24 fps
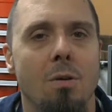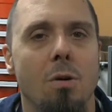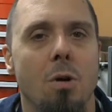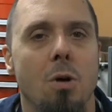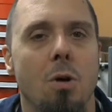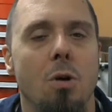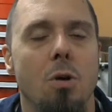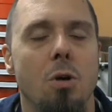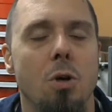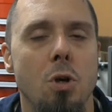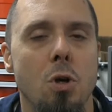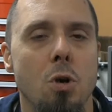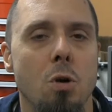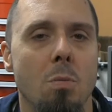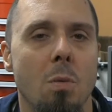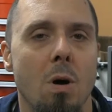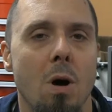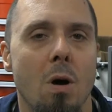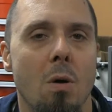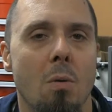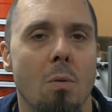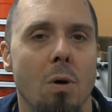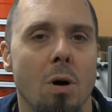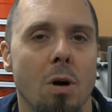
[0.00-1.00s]
called
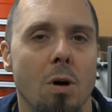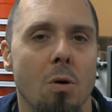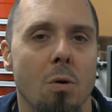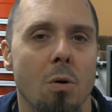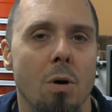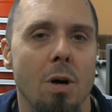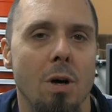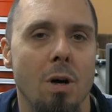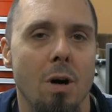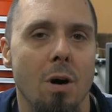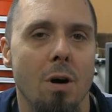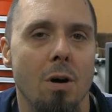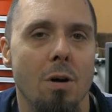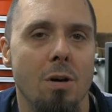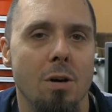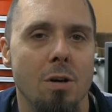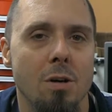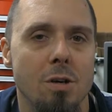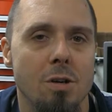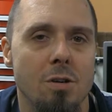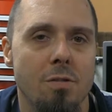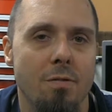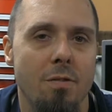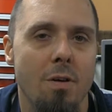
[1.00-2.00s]
Yuma where Cory
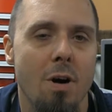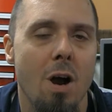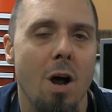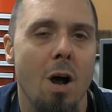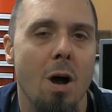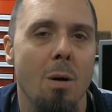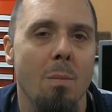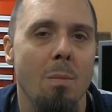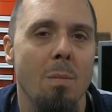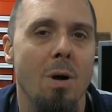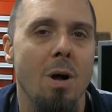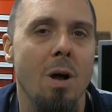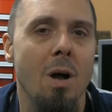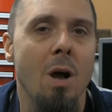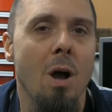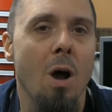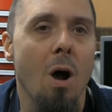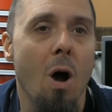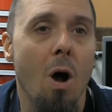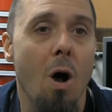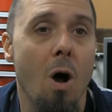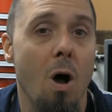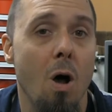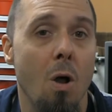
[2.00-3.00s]
Gardner's from
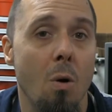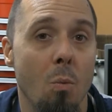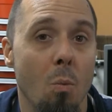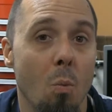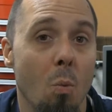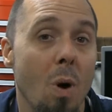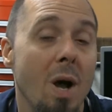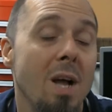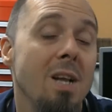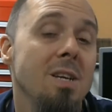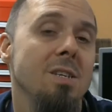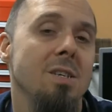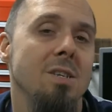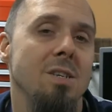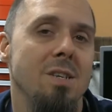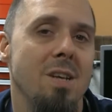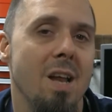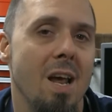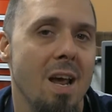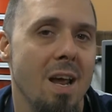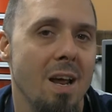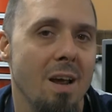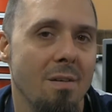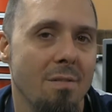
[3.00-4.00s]
on
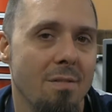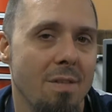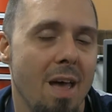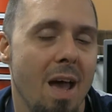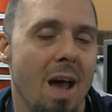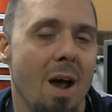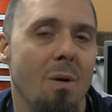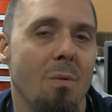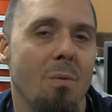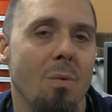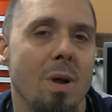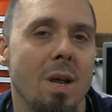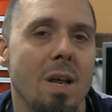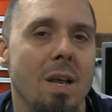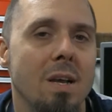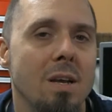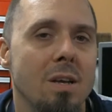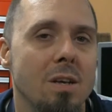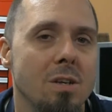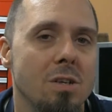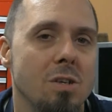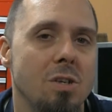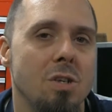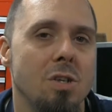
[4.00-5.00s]
Wednesday of that week.
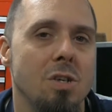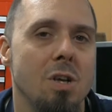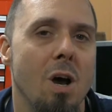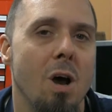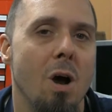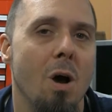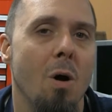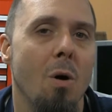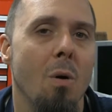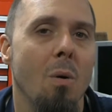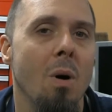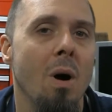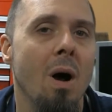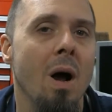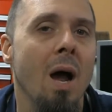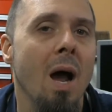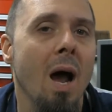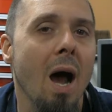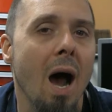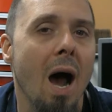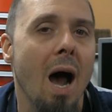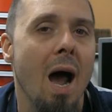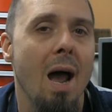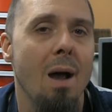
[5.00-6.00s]
So
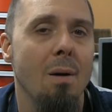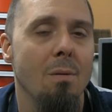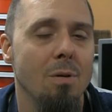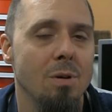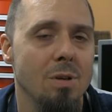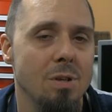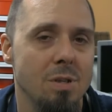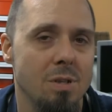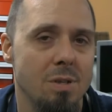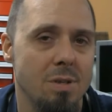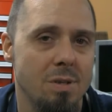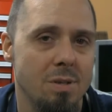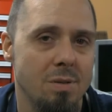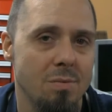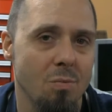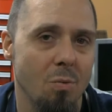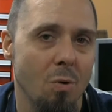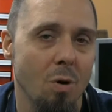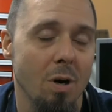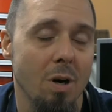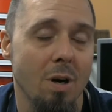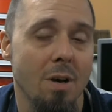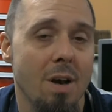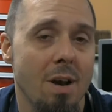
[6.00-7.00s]
I was
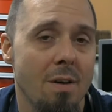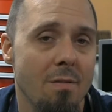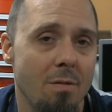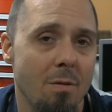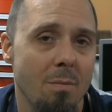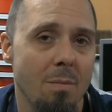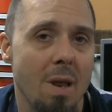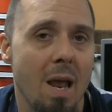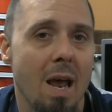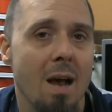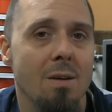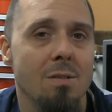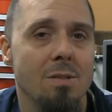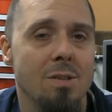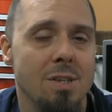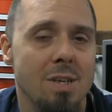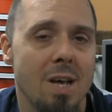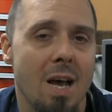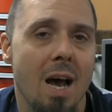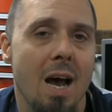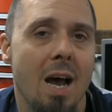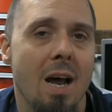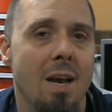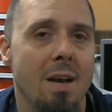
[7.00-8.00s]
working it from the
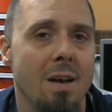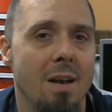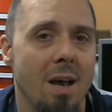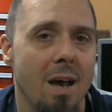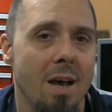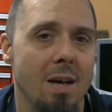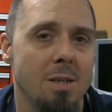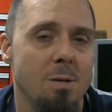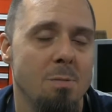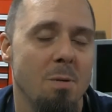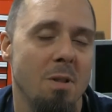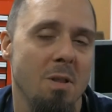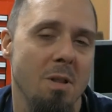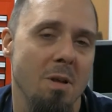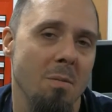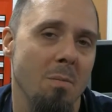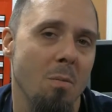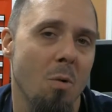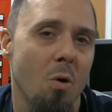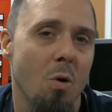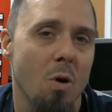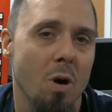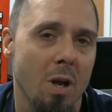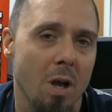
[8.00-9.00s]
outside. Uh, I spent the
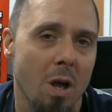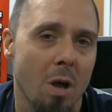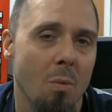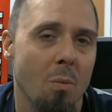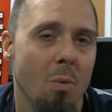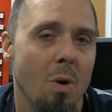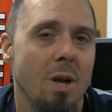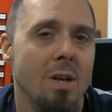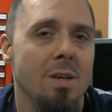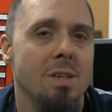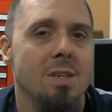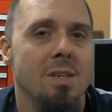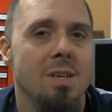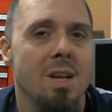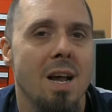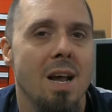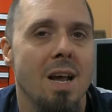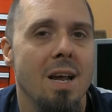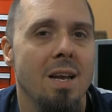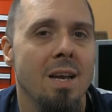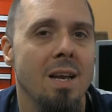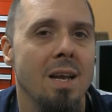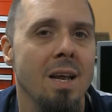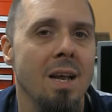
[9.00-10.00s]
morning on
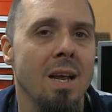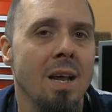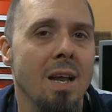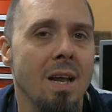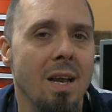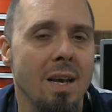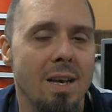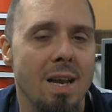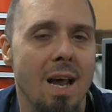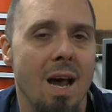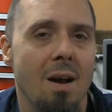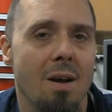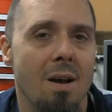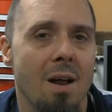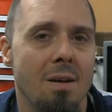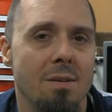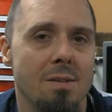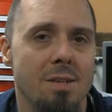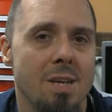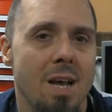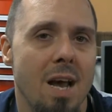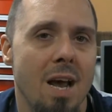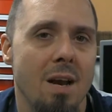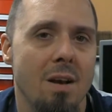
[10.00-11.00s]
Wednesday down
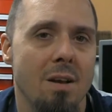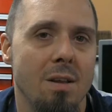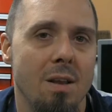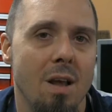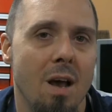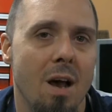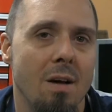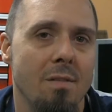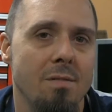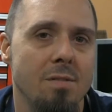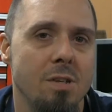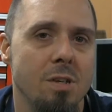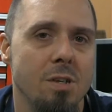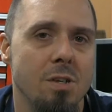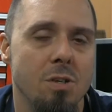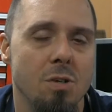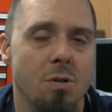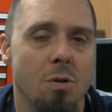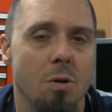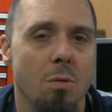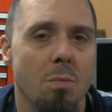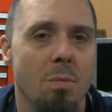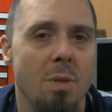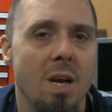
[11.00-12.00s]
outside of the offices
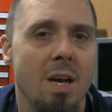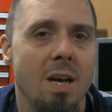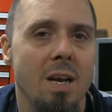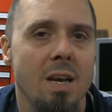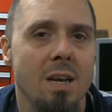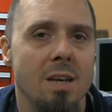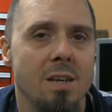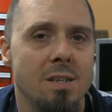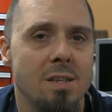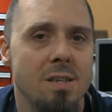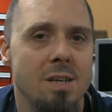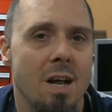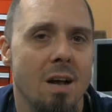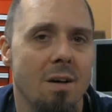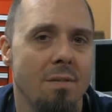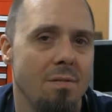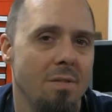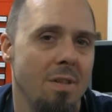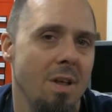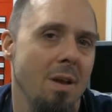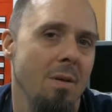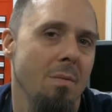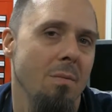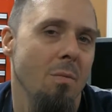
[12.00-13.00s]
doing media and stuff,
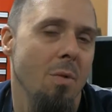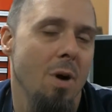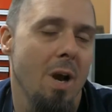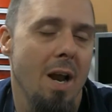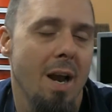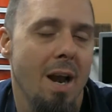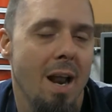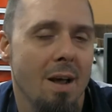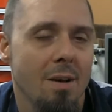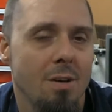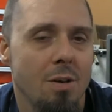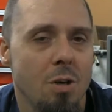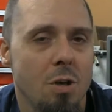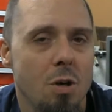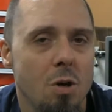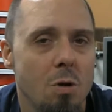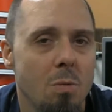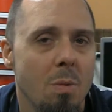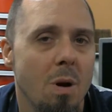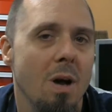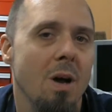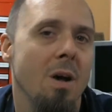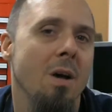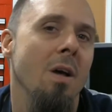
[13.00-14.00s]
and then ran out to
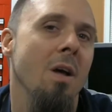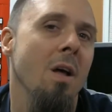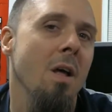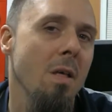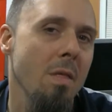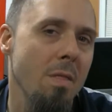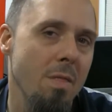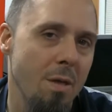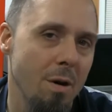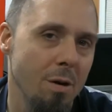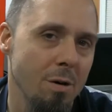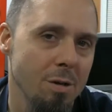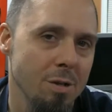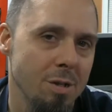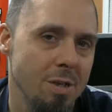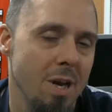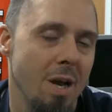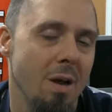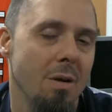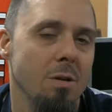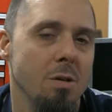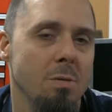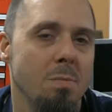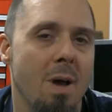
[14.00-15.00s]
Yuma,
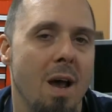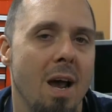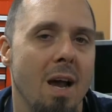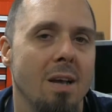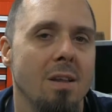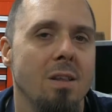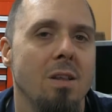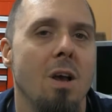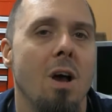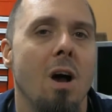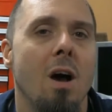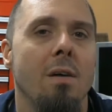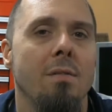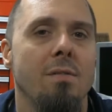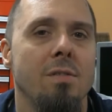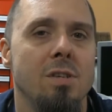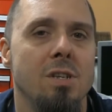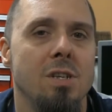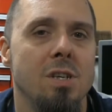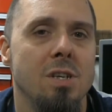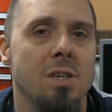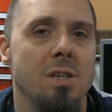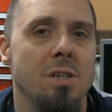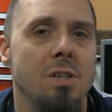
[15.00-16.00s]
Thursday. I was back at the
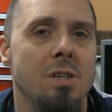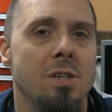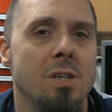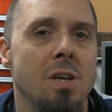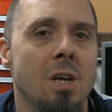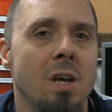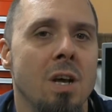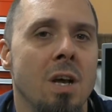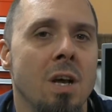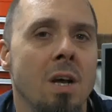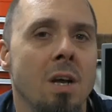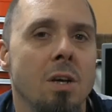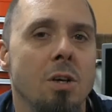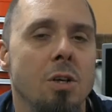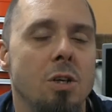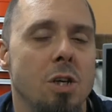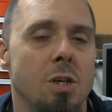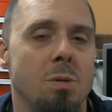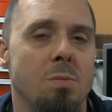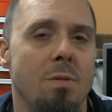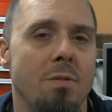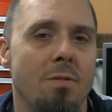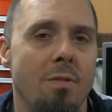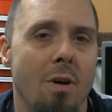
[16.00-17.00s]
offices.
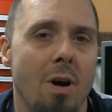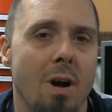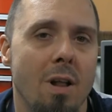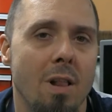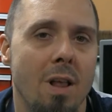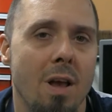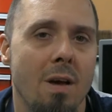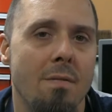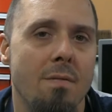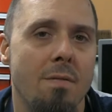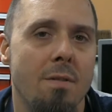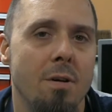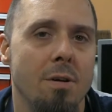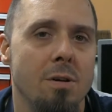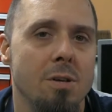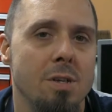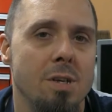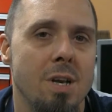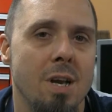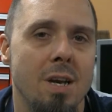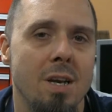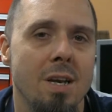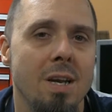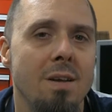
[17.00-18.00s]
Just before I left
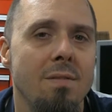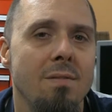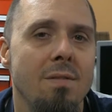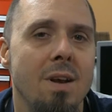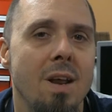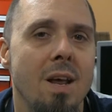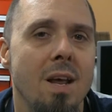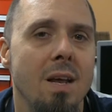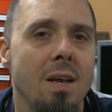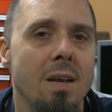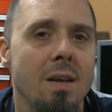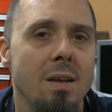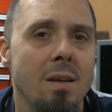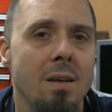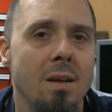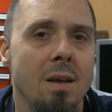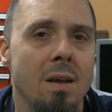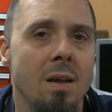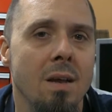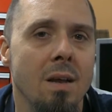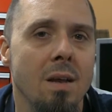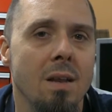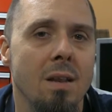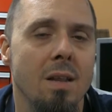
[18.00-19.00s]
Thursday evening,
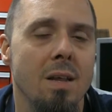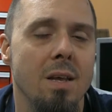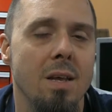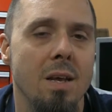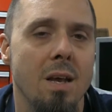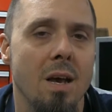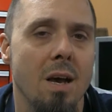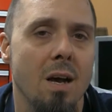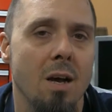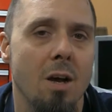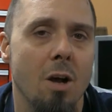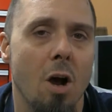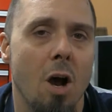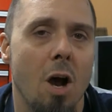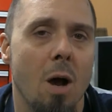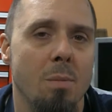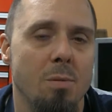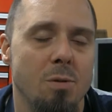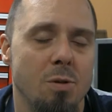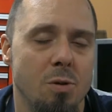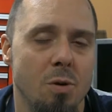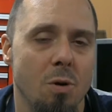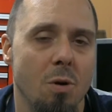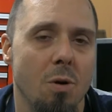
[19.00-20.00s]
the uh,
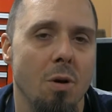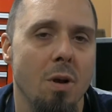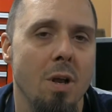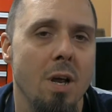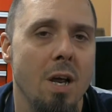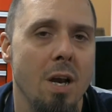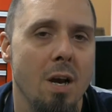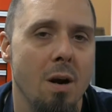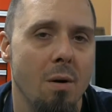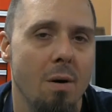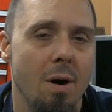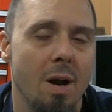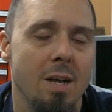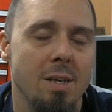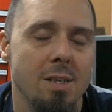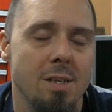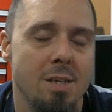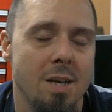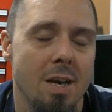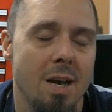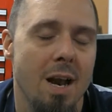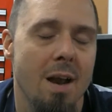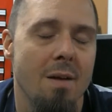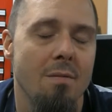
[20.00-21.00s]
cops rolled in,
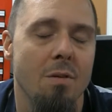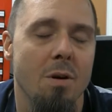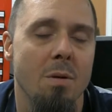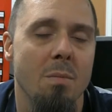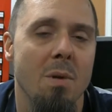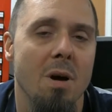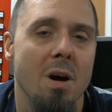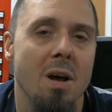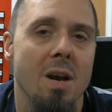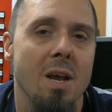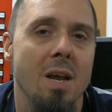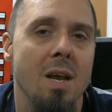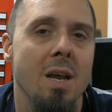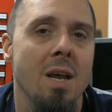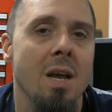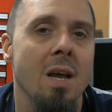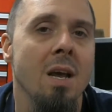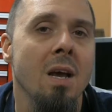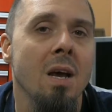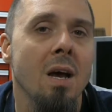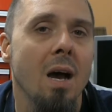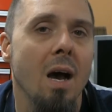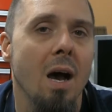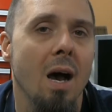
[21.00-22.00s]
arrested everybody.
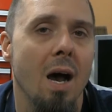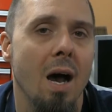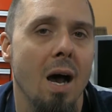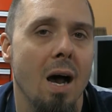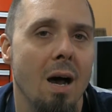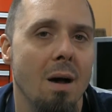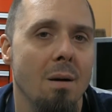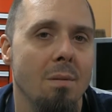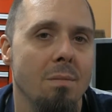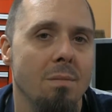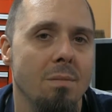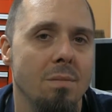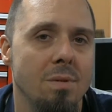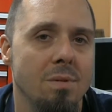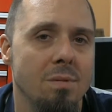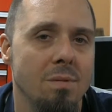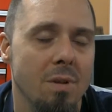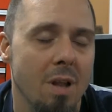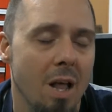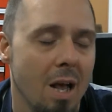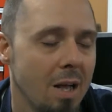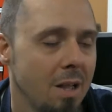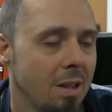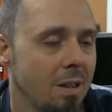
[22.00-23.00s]
Um,
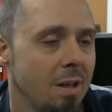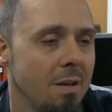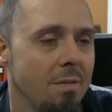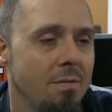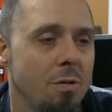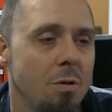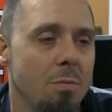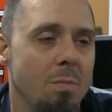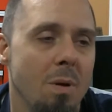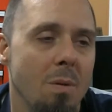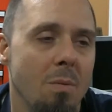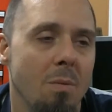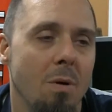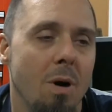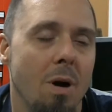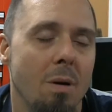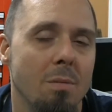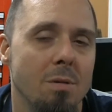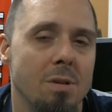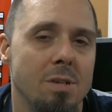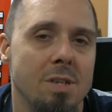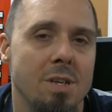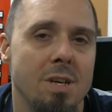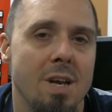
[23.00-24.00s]
luckily, a few people were
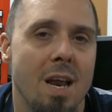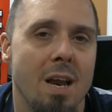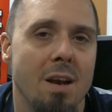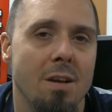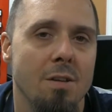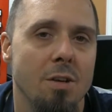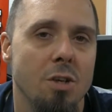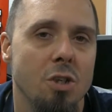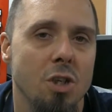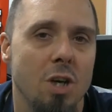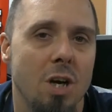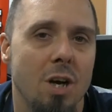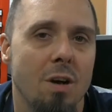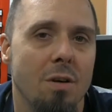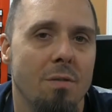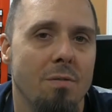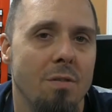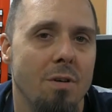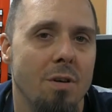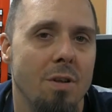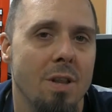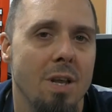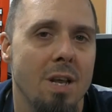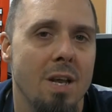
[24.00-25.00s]
able to sit down at the jail
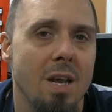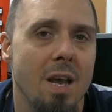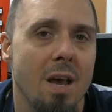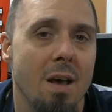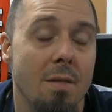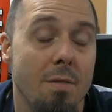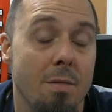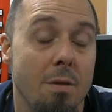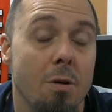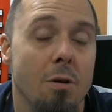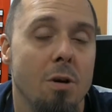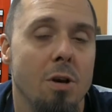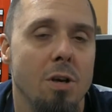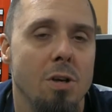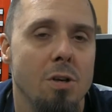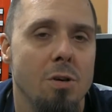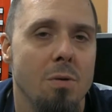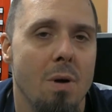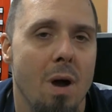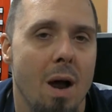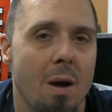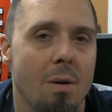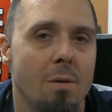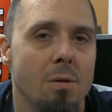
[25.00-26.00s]
for the uh,
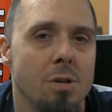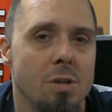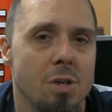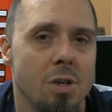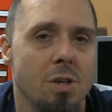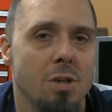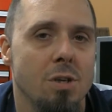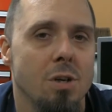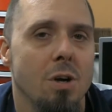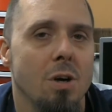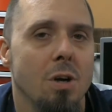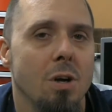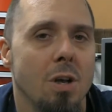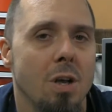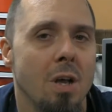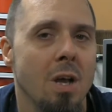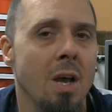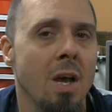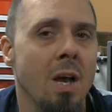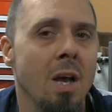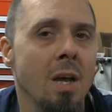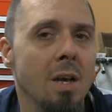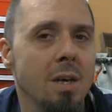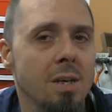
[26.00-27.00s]
32 hours it took
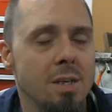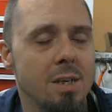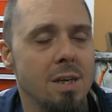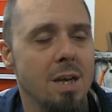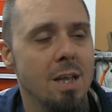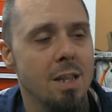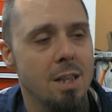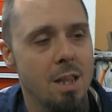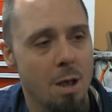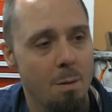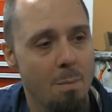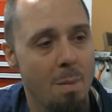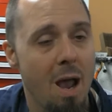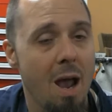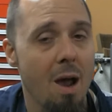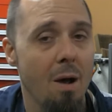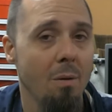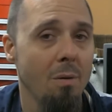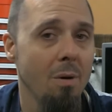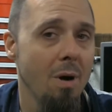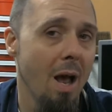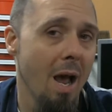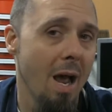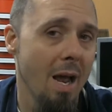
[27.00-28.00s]
to get them
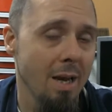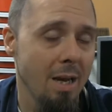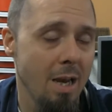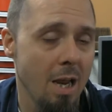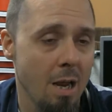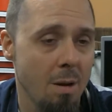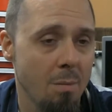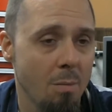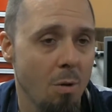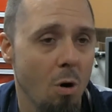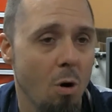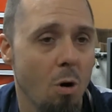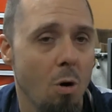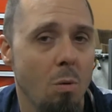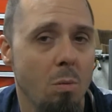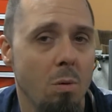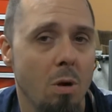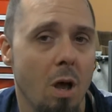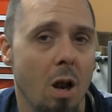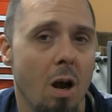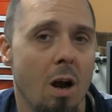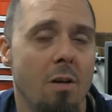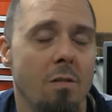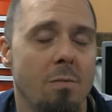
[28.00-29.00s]
out. I came home,
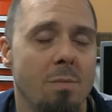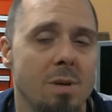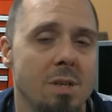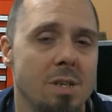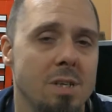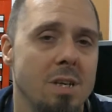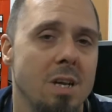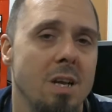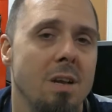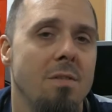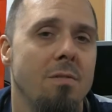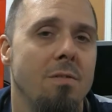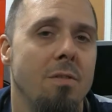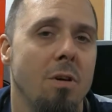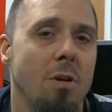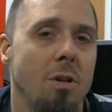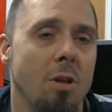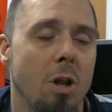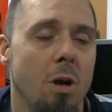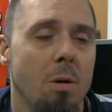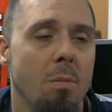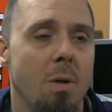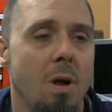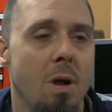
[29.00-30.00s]
got off my skin for a
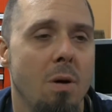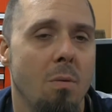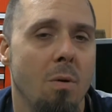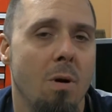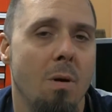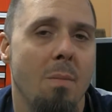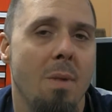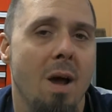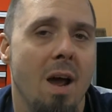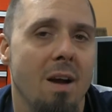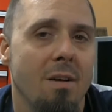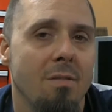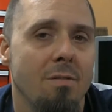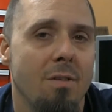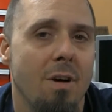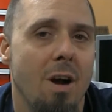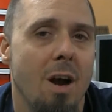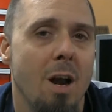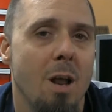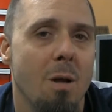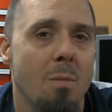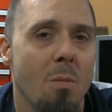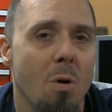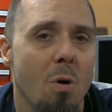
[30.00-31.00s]
little bit, went back
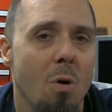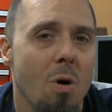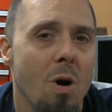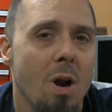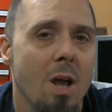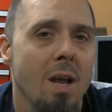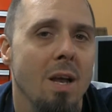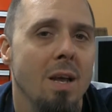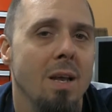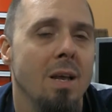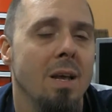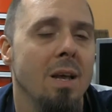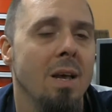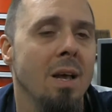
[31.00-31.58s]
Friday morning.